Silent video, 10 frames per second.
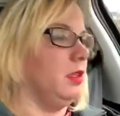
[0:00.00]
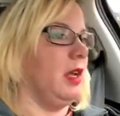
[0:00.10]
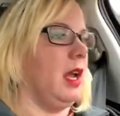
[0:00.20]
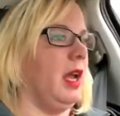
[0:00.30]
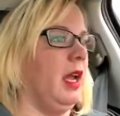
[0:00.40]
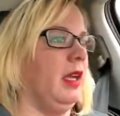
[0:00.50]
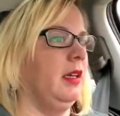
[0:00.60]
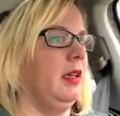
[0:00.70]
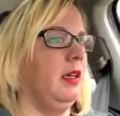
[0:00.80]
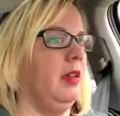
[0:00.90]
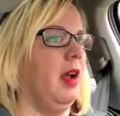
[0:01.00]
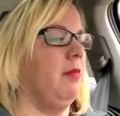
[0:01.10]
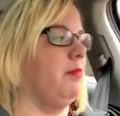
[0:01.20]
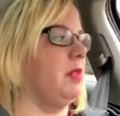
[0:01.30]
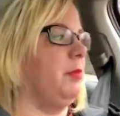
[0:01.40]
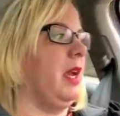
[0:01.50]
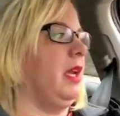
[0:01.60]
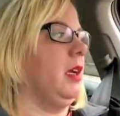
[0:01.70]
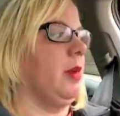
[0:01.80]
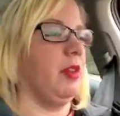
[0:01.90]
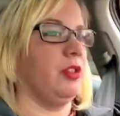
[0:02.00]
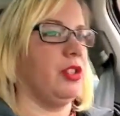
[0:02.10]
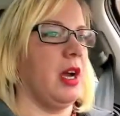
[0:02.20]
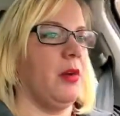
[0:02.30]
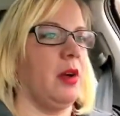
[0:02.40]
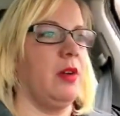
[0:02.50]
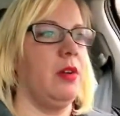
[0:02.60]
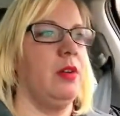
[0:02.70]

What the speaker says: and I'm debating about the shower.